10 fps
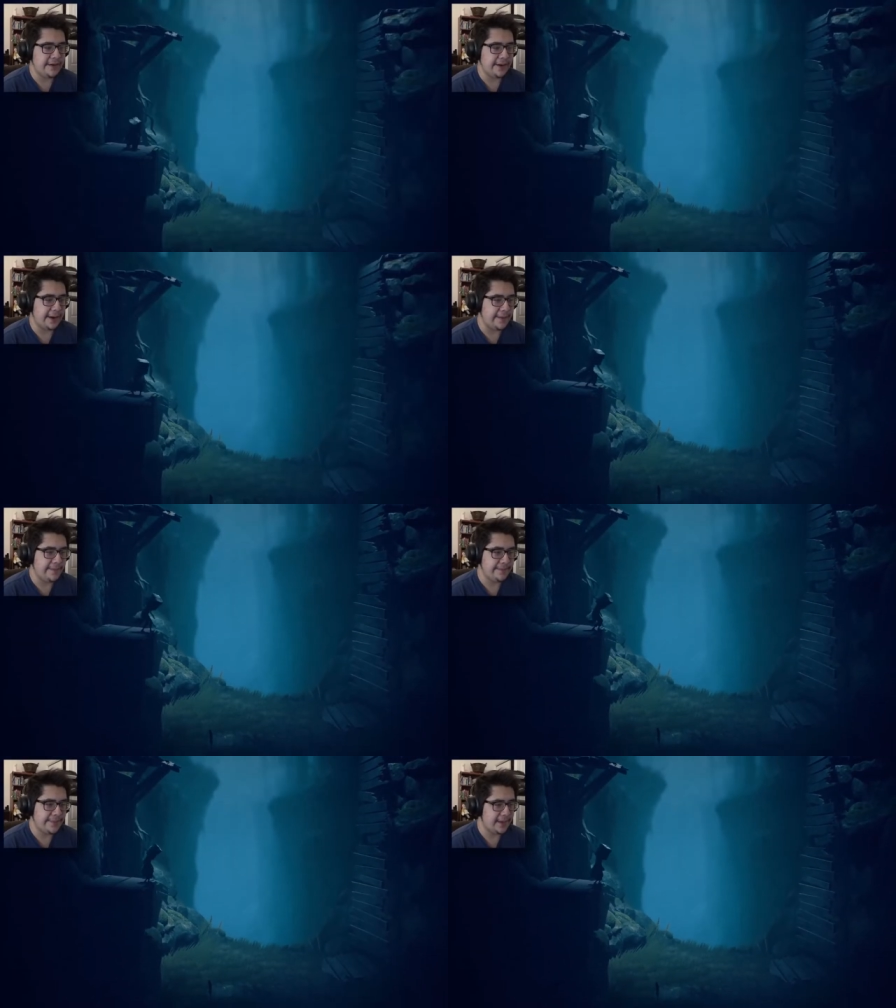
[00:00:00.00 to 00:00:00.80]
Okay.
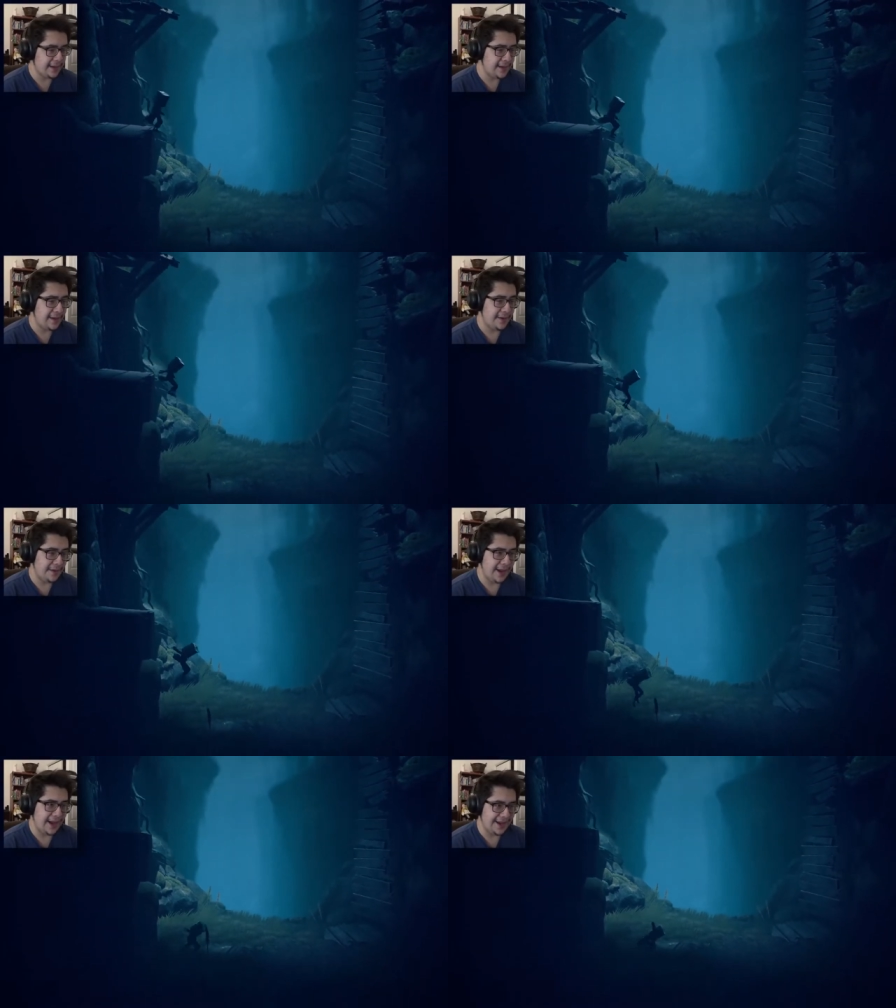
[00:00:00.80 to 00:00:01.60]

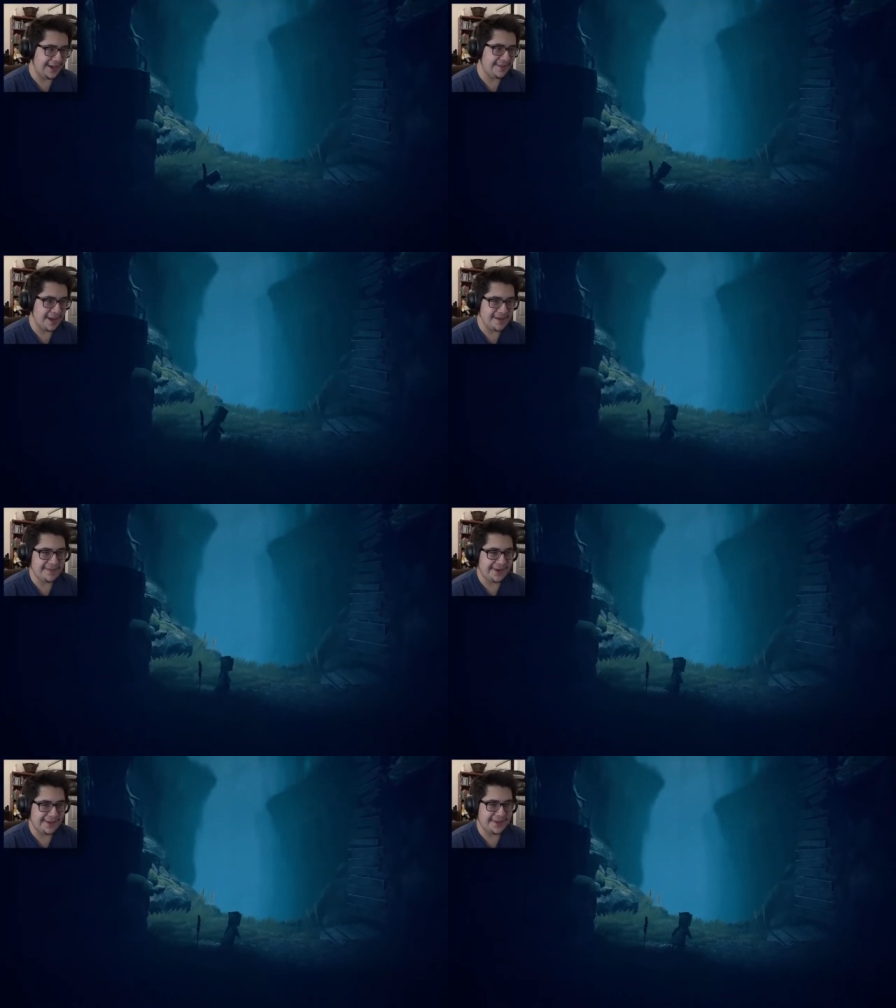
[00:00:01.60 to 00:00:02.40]
Okay, maybe
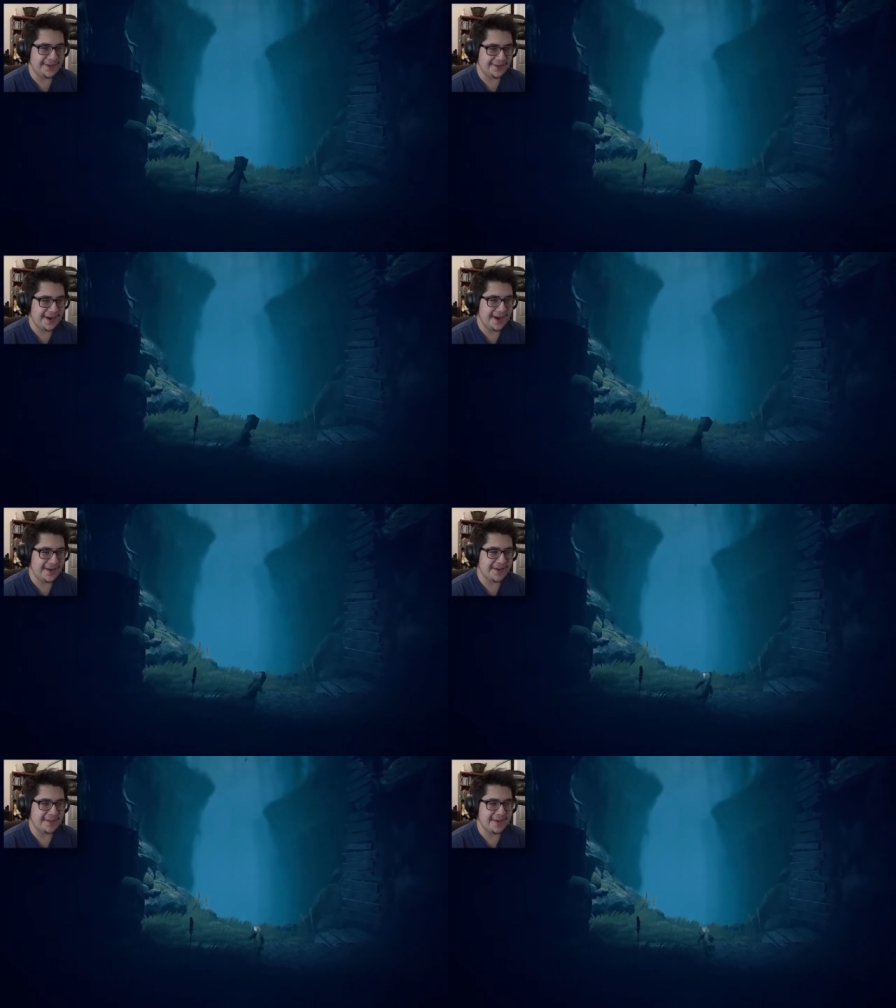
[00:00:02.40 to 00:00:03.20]
if I looked
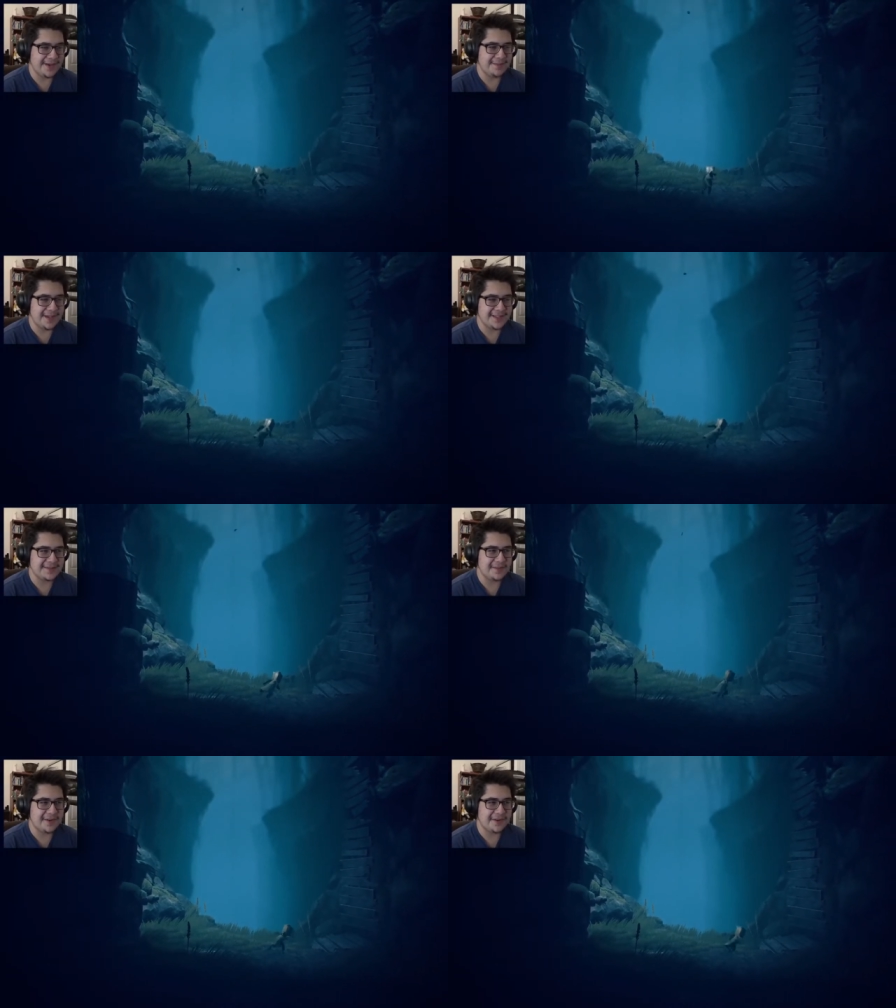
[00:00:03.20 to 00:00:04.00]
around and been a bit
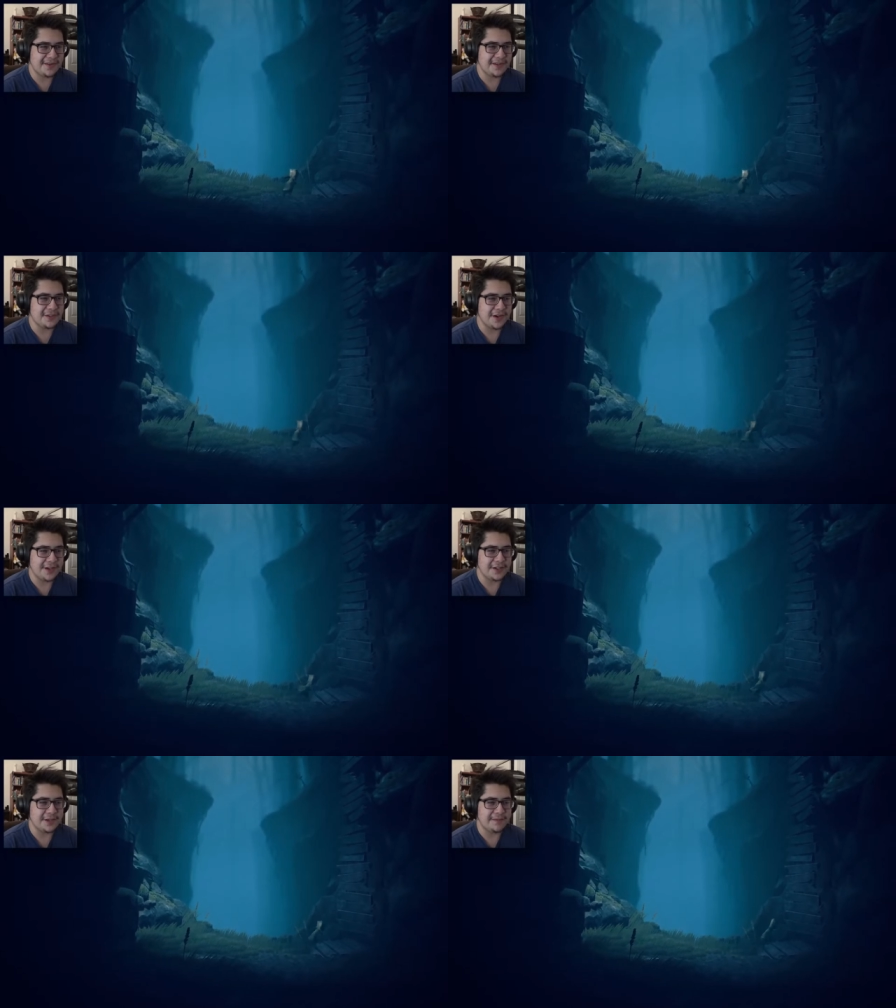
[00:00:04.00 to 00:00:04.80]
smarter than
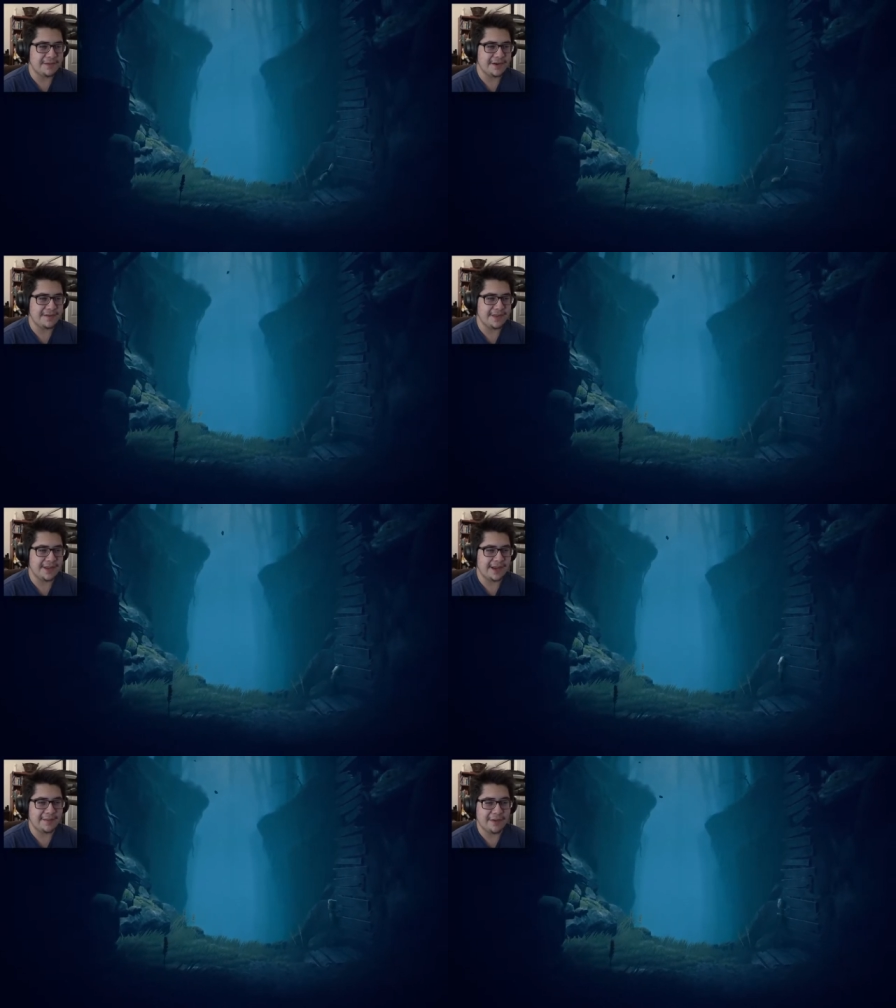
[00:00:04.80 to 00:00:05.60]
trying to jump for
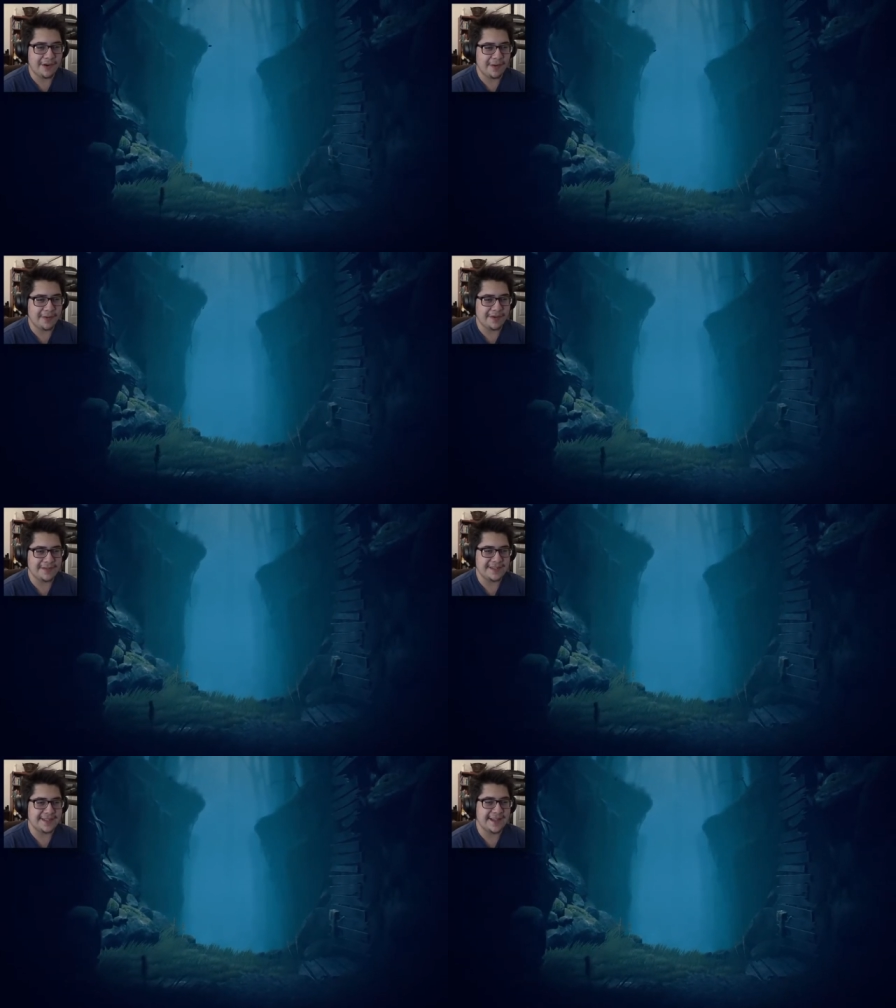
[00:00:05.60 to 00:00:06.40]
everything, I probably would
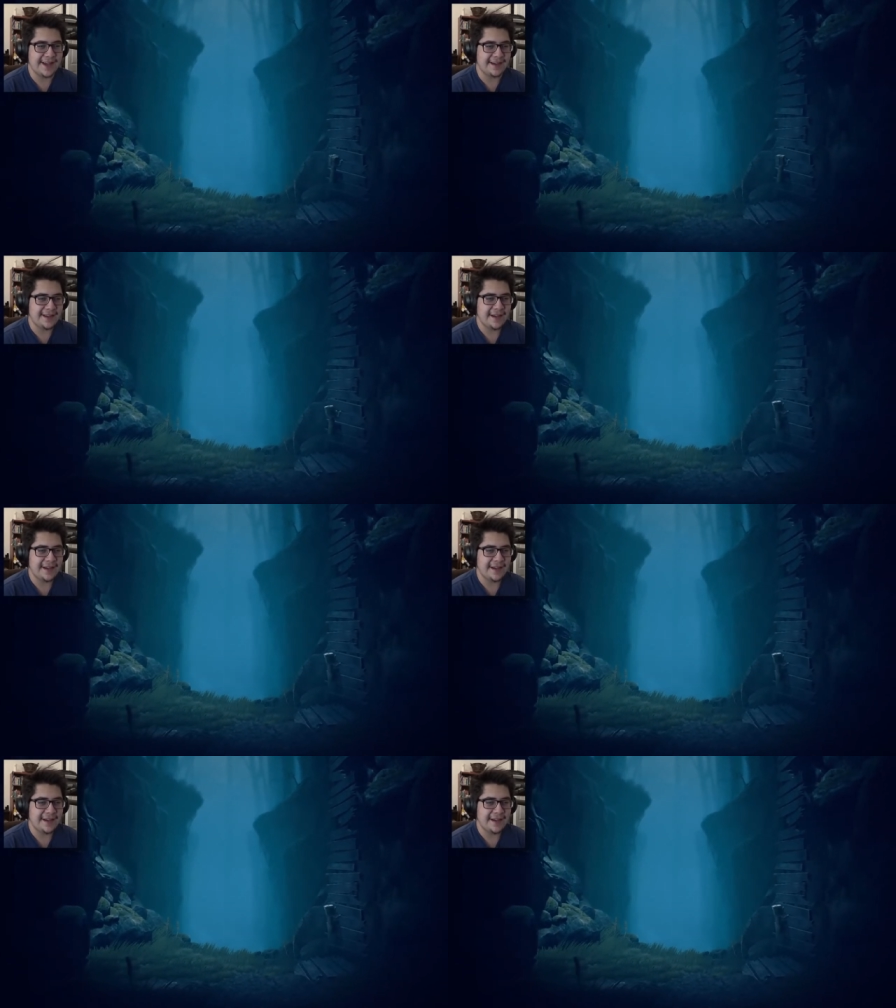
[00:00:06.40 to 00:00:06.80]
have seen that.